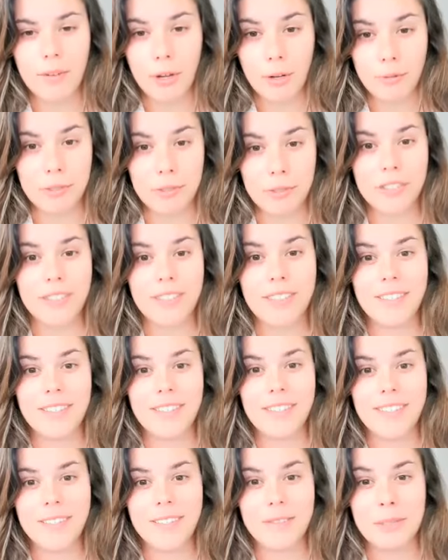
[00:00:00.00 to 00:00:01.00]

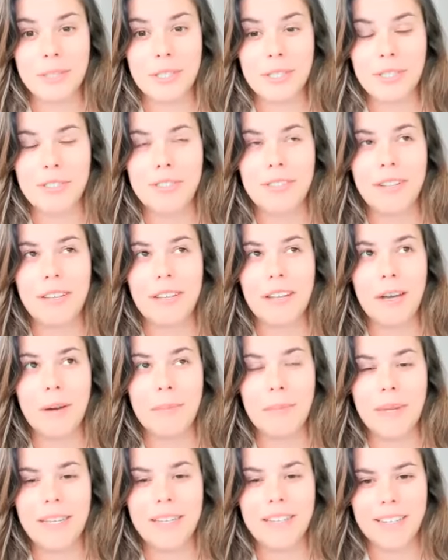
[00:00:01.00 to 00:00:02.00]
coaches, which is
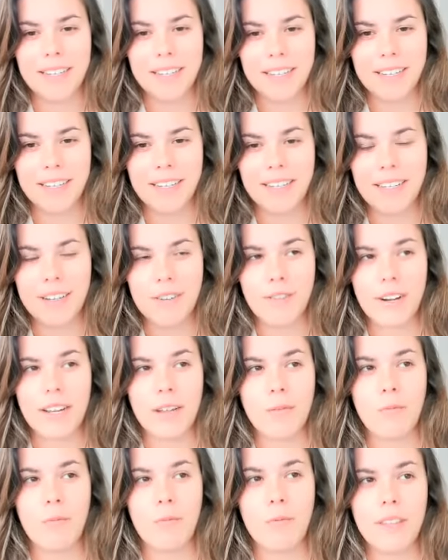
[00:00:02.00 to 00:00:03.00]
amazing,
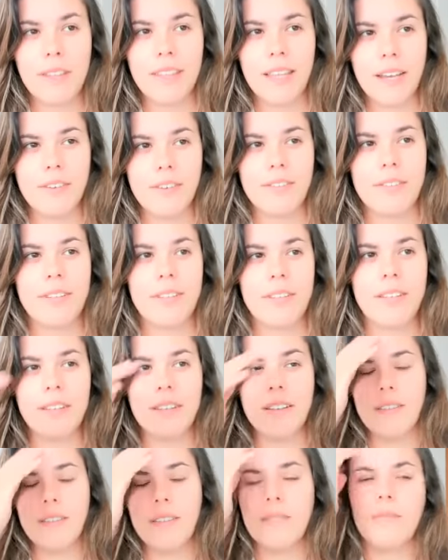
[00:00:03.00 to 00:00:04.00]
right?
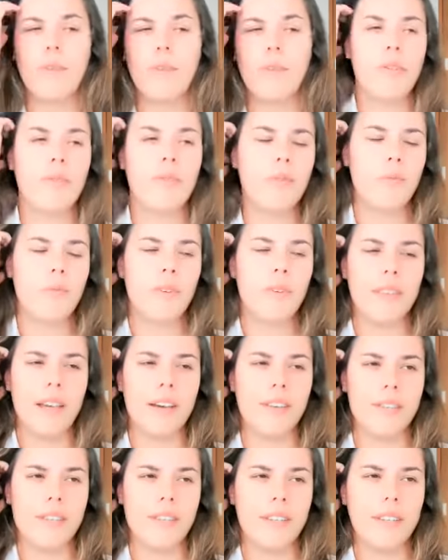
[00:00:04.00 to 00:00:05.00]
1,000, over
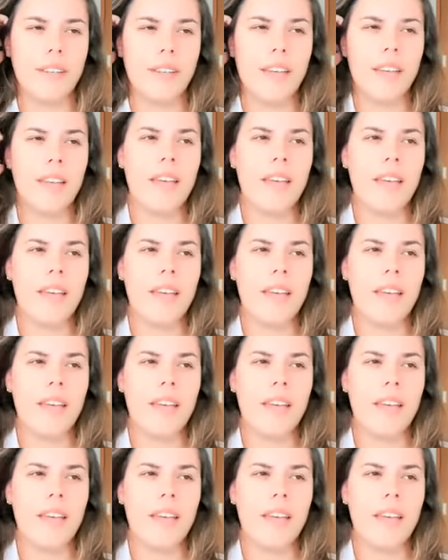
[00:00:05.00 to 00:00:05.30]
1,000.